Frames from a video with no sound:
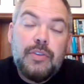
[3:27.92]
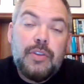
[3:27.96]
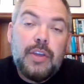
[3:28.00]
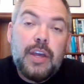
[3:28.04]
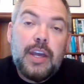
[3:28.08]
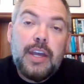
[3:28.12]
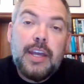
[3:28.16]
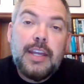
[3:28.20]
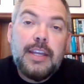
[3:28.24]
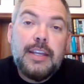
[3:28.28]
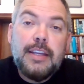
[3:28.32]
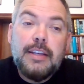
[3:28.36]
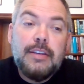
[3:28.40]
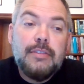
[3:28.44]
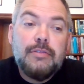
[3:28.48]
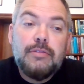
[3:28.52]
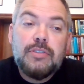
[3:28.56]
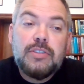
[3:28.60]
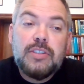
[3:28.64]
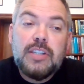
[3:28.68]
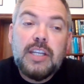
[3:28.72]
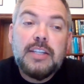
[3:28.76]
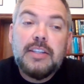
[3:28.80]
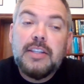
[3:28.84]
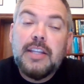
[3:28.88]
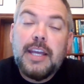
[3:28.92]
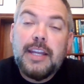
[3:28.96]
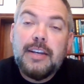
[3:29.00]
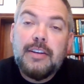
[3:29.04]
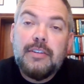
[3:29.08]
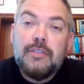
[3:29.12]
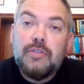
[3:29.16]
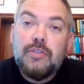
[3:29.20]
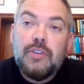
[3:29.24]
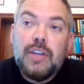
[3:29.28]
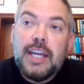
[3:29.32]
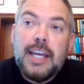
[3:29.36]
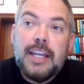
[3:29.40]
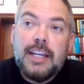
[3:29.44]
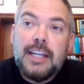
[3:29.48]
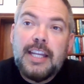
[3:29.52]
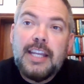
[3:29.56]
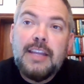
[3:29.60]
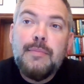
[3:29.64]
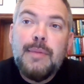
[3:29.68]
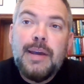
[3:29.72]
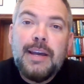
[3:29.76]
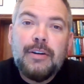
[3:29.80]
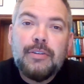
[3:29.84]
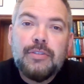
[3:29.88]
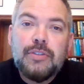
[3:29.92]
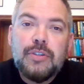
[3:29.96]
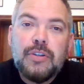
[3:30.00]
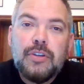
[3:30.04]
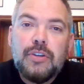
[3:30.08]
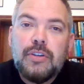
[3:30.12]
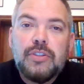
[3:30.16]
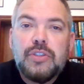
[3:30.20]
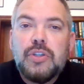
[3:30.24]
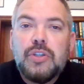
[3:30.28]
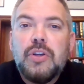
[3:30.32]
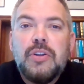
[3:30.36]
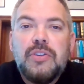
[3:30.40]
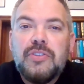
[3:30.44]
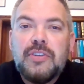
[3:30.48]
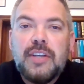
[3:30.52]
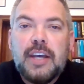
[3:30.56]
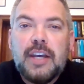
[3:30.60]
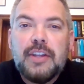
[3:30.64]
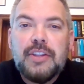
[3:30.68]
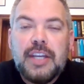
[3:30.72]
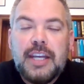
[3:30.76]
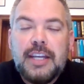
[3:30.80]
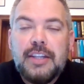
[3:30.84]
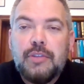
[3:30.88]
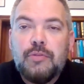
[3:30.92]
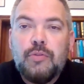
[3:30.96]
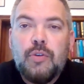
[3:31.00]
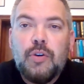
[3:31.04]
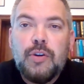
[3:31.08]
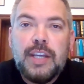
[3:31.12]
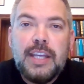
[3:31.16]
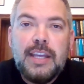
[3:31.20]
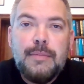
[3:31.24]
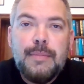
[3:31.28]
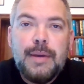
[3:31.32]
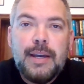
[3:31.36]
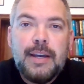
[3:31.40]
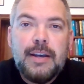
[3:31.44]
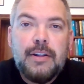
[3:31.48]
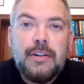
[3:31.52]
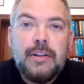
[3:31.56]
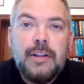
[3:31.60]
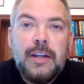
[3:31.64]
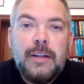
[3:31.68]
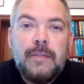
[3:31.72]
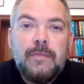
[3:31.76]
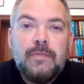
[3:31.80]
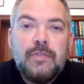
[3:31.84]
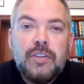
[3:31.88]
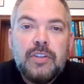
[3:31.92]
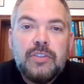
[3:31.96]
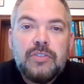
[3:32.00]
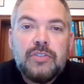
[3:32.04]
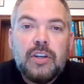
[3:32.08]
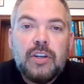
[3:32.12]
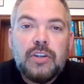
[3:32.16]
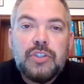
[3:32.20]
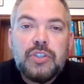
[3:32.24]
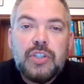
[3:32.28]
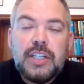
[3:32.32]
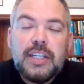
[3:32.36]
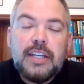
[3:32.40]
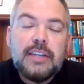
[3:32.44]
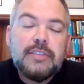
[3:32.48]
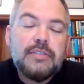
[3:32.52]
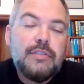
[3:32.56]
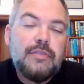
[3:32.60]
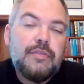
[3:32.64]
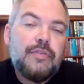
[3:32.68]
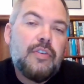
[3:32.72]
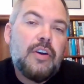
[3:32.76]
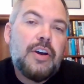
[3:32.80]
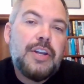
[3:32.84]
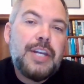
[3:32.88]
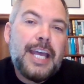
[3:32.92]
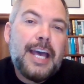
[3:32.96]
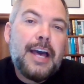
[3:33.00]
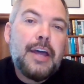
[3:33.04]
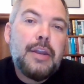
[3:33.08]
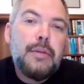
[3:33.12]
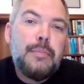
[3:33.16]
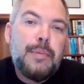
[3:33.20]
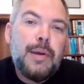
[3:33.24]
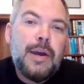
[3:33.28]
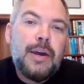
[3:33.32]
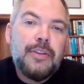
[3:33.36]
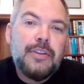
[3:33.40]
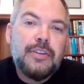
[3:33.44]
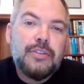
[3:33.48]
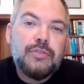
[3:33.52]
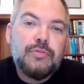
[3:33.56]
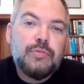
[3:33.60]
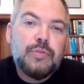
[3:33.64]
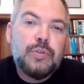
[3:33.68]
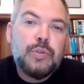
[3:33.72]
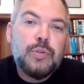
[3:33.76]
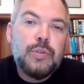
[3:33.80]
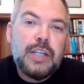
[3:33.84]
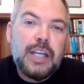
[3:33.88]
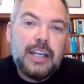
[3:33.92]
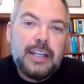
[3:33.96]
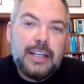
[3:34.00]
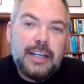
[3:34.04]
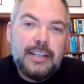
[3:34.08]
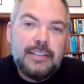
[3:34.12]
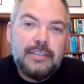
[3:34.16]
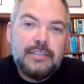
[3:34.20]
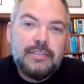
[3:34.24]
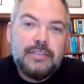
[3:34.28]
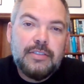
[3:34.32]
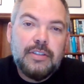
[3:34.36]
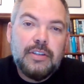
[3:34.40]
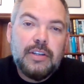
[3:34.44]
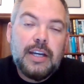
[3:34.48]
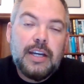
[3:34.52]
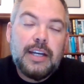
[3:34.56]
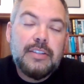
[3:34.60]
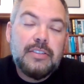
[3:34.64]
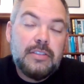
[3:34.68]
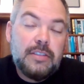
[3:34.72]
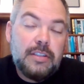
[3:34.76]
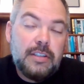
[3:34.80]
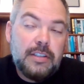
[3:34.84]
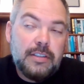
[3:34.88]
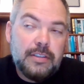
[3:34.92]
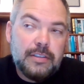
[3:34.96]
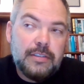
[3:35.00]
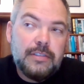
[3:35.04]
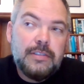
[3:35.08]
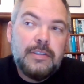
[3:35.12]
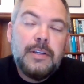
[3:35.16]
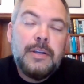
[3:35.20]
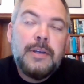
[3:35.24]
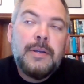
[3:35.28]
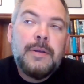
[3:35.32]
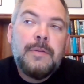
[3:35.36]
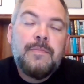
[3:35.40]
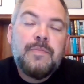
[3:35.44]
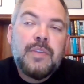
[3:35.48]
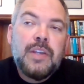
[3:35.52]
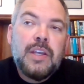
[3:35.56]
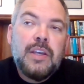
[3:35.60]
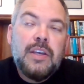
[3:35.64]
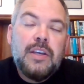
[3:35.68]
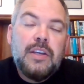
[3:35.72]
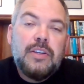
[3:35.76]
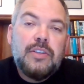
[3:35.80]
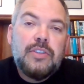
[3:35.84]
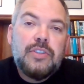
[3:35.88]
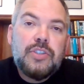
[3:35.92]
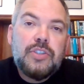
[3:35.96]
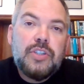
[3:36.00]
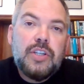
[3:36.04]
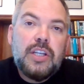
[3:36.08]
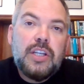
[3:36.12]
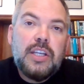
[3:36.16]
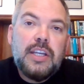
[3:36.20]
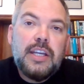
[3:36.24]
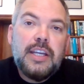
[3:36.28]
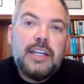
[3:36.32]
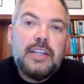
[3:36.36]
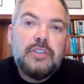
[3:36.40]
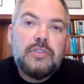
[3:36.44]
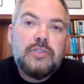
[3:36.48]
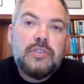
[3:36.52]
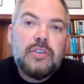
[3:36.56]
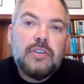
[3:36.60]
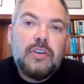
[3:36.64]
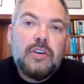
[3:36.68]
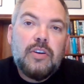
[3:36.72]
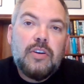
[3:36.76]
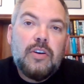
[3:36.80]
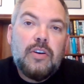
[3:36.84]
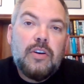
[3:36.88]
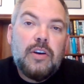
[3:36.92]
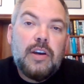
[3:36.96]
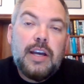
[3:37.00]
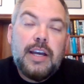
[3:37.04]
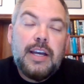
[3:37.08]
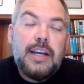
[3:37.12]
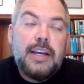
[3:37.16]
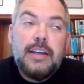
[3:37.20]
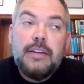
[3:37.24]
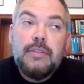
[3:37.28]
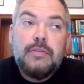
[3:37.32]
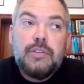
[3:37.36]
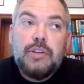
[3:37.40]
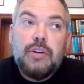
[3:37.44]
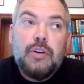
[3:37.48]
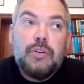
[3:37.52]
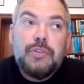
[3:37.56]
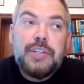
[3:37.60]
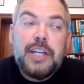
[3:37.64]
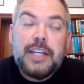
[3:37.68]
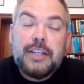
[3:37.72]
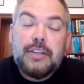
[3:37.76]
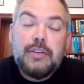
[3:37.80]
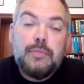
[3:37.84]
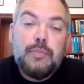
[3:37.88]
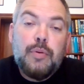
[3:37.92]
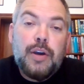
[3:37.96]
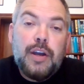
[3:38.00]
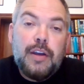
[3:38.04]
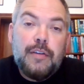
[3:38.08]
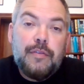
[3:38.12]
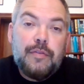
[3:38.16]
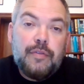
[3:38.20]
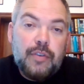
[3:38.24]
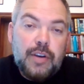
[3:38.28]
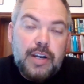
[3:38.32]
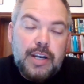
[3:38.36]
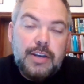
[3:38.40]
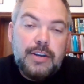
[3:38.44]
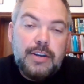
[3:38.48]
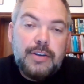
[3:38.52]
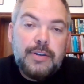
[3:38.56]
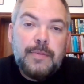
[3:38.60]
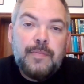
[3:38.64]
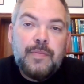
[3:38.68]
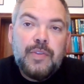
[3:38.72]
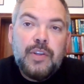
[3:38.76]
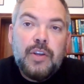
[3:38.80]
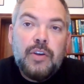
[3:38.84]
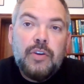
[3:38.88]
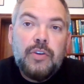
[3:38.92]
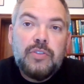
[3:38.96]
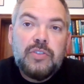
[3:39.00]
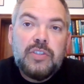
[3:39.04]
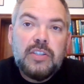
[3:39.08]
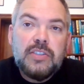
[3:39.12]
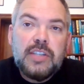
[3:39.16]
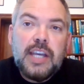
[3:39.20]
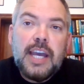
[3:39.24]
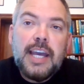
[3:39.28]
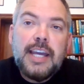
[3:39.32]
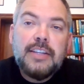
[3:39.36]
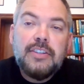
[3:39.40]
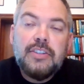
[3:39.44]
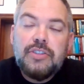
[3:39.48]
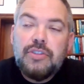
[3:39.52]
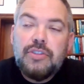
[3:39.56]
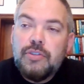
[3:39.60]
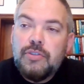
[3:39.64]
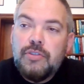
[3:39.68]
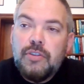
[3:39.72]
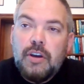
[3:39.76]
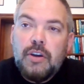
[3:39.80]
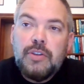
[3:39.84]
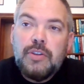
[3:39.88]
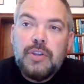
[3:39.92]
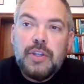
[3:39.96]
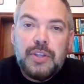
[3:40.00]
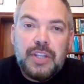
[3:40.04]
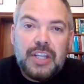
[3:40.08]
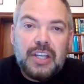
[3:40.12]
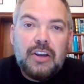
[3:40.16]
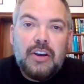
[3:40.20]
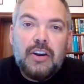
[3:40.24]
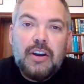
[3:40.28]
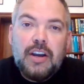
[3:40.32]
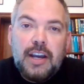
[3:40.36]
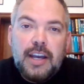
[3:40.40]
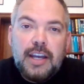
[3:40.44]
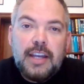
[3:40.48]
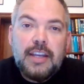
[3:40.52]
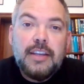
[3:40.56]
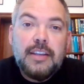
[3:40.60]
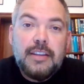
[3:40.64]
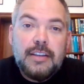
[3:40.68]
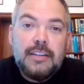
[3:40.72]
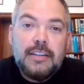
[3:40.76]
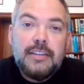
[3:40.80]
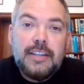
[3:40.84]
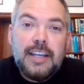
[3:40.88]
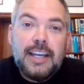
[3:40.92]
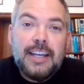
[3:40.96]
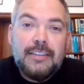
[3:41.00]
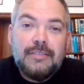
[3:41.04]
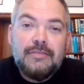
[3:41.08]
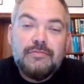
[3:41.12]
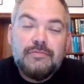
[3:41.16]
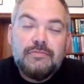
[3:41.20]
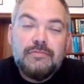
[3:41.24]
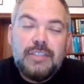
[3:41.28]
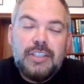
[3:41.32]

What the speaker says: They said that they had emailed her. Turns out they had the wrong email. So she doesn't find out about this ruling against her until she is contacted by a friend who says, hey, did you know that the guy that